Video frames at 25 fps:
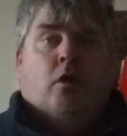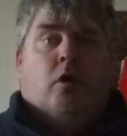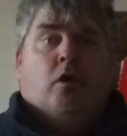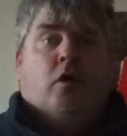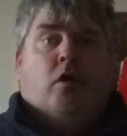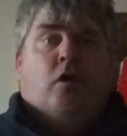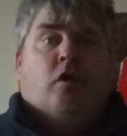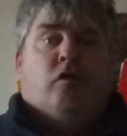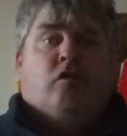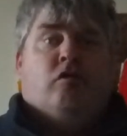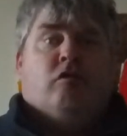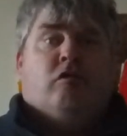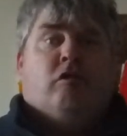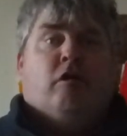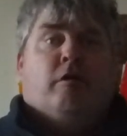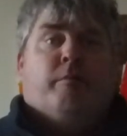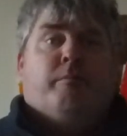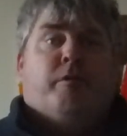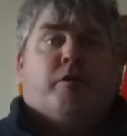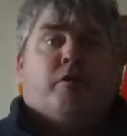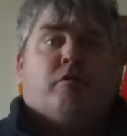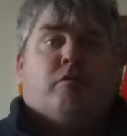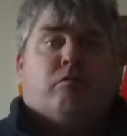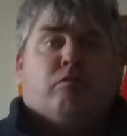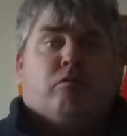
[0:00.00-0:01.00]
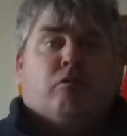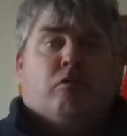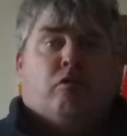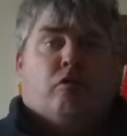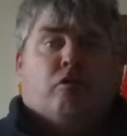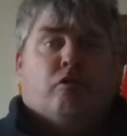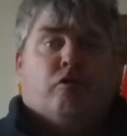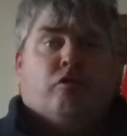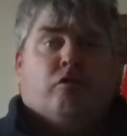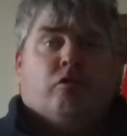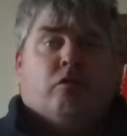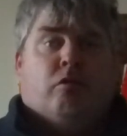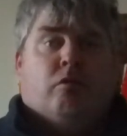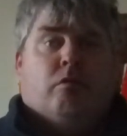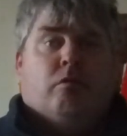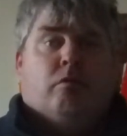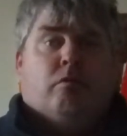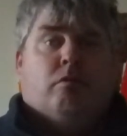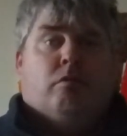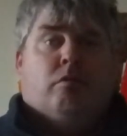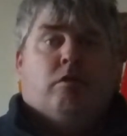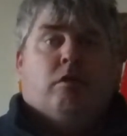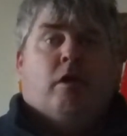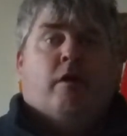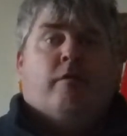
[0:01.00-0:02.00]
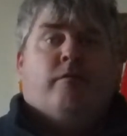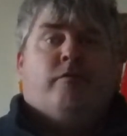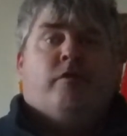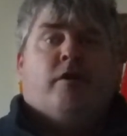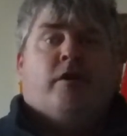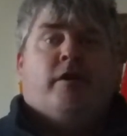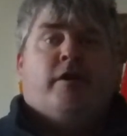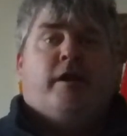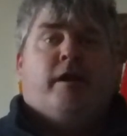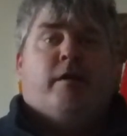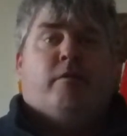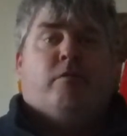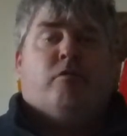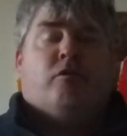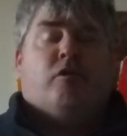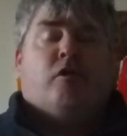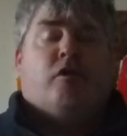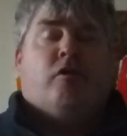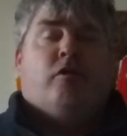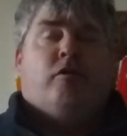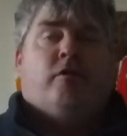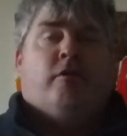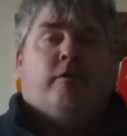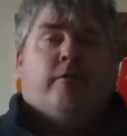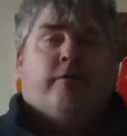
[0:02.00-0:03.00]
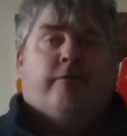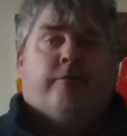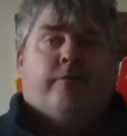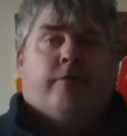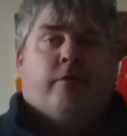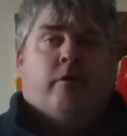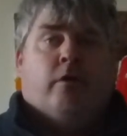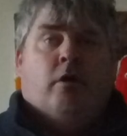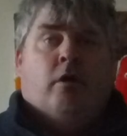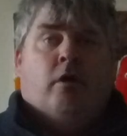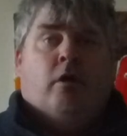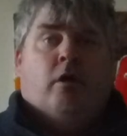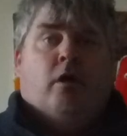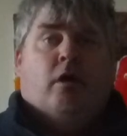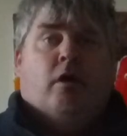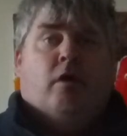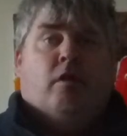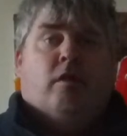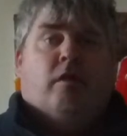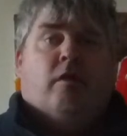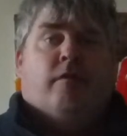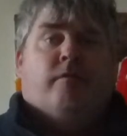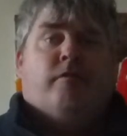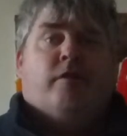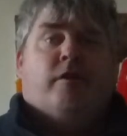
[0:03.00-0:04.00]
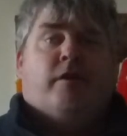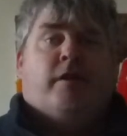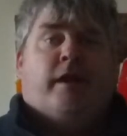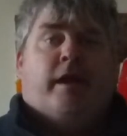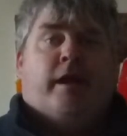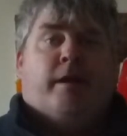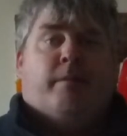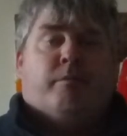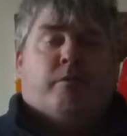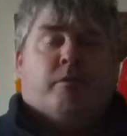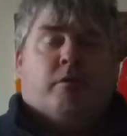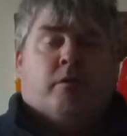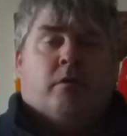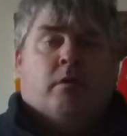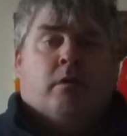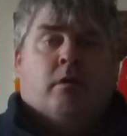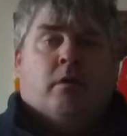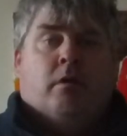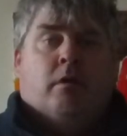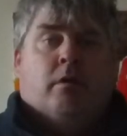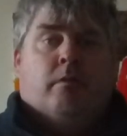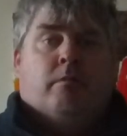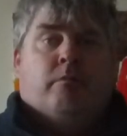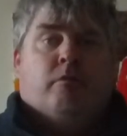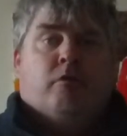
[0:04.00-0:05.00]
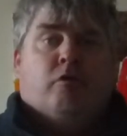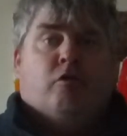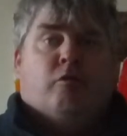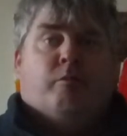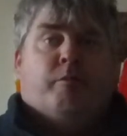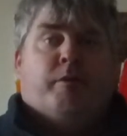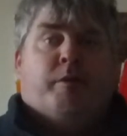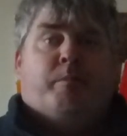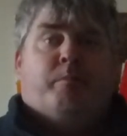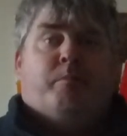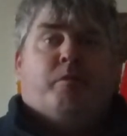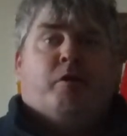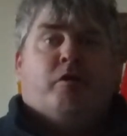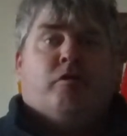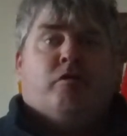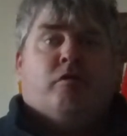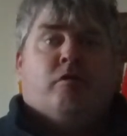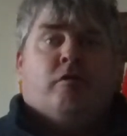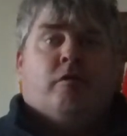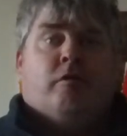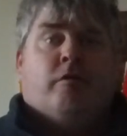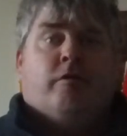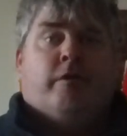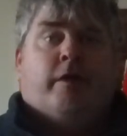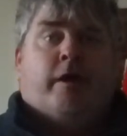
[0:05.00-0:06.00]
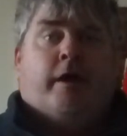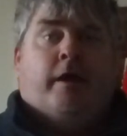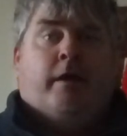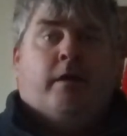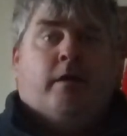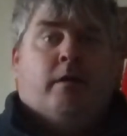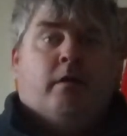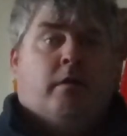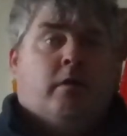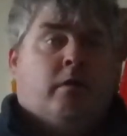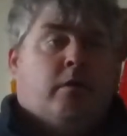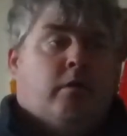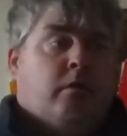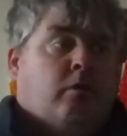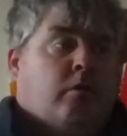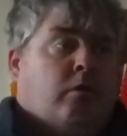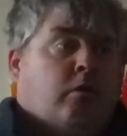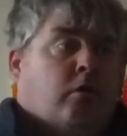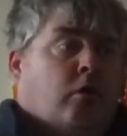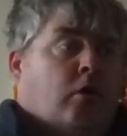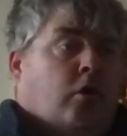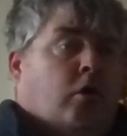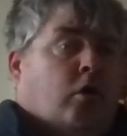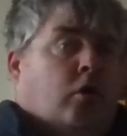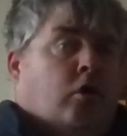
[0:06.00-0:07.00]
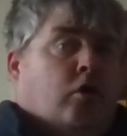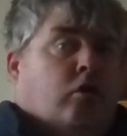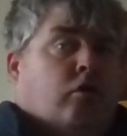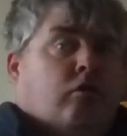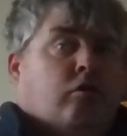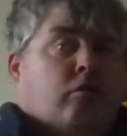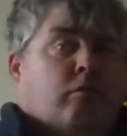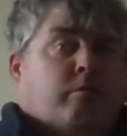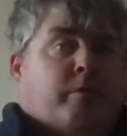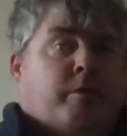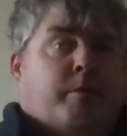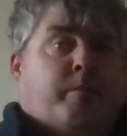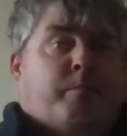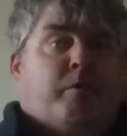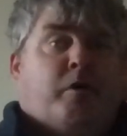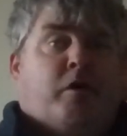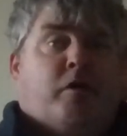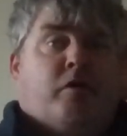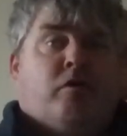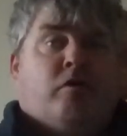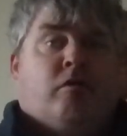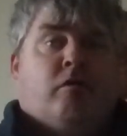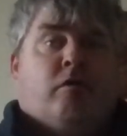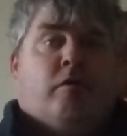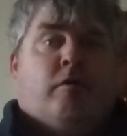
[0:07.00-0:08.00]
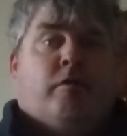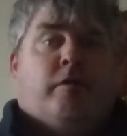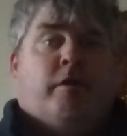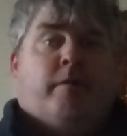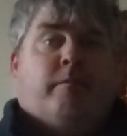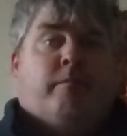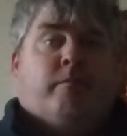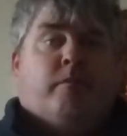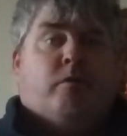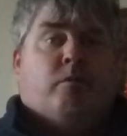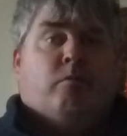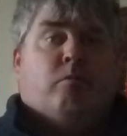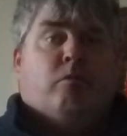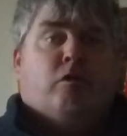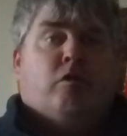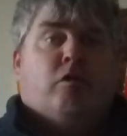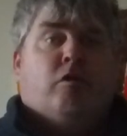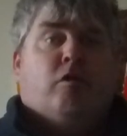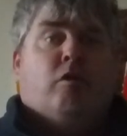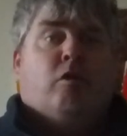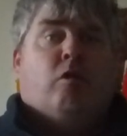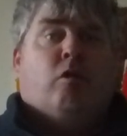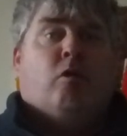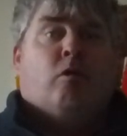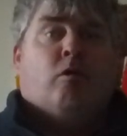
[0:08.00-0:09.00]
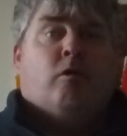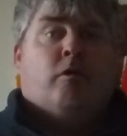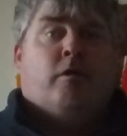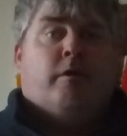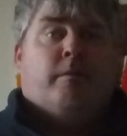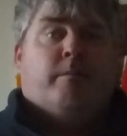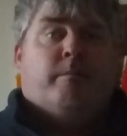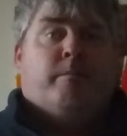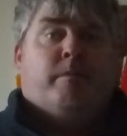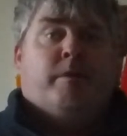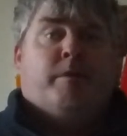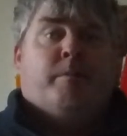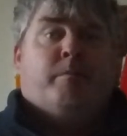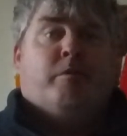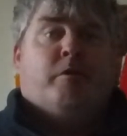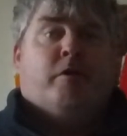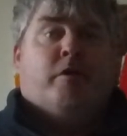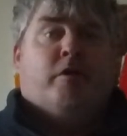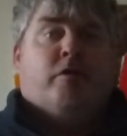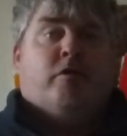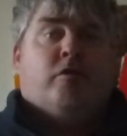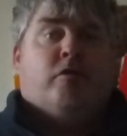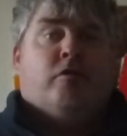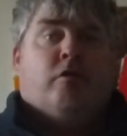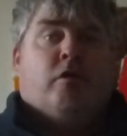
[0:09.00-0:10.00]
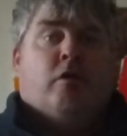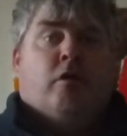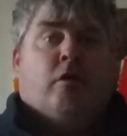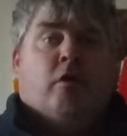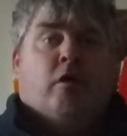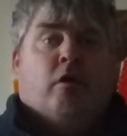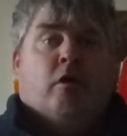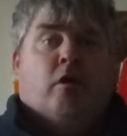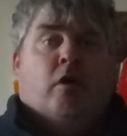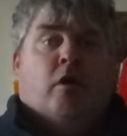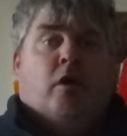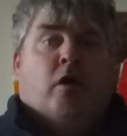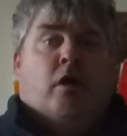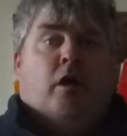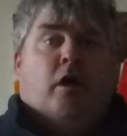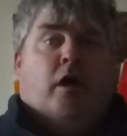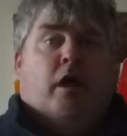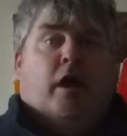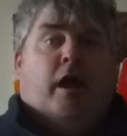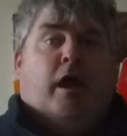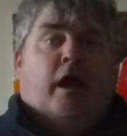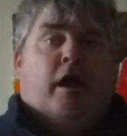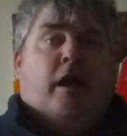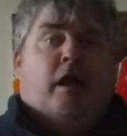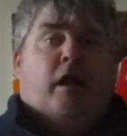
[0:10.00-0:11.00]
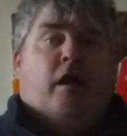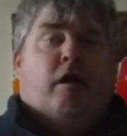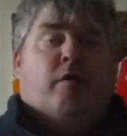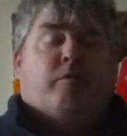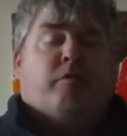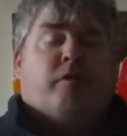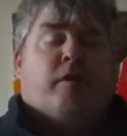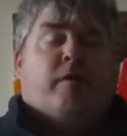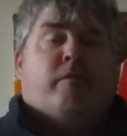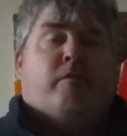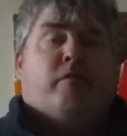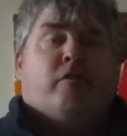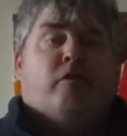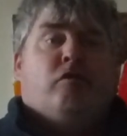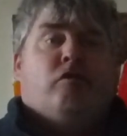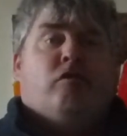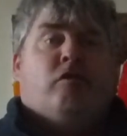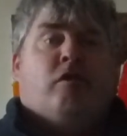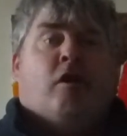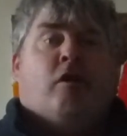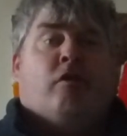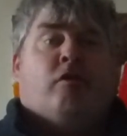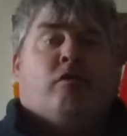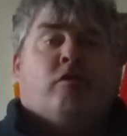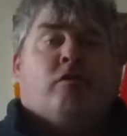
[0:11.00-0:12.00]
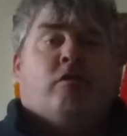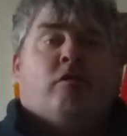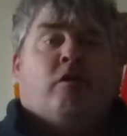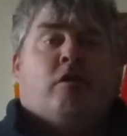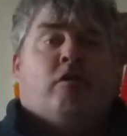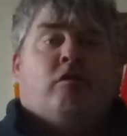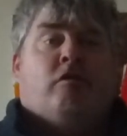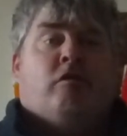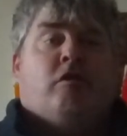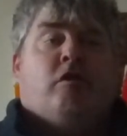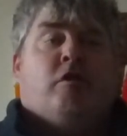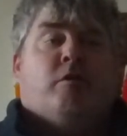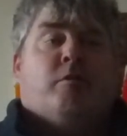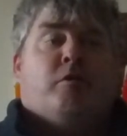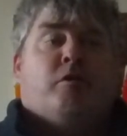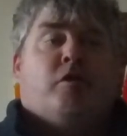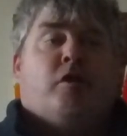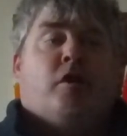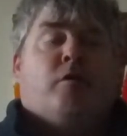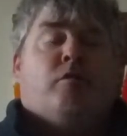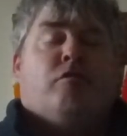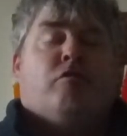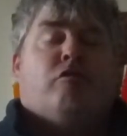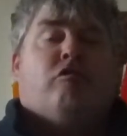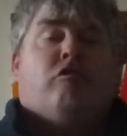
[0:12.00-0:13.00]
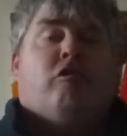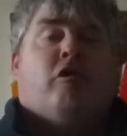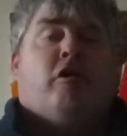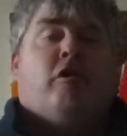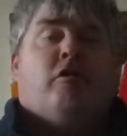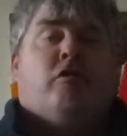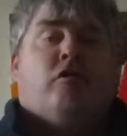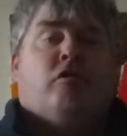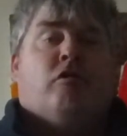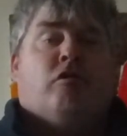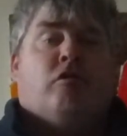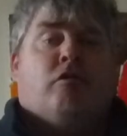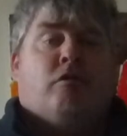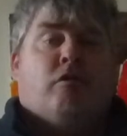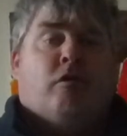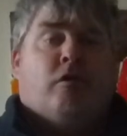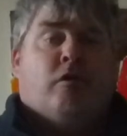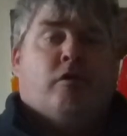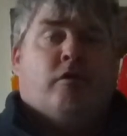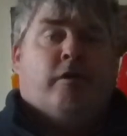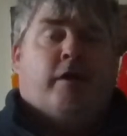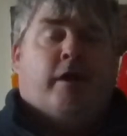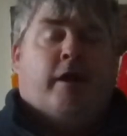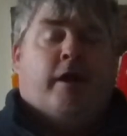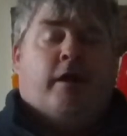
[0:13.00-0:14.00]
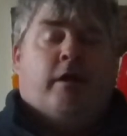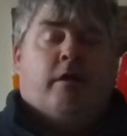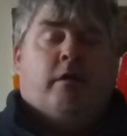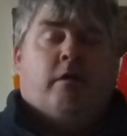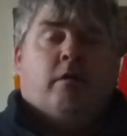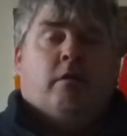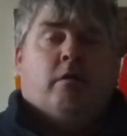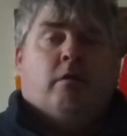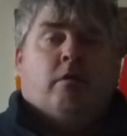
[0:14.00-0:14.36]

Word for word: It is a good book rules. Love thy neighbor thyself, and love thy neighbor. For you are be blessed and all that. So be blessed and all that with the word of the Lord, and be blessed. And it helps have good health, sense of humor, times of crisis, and all that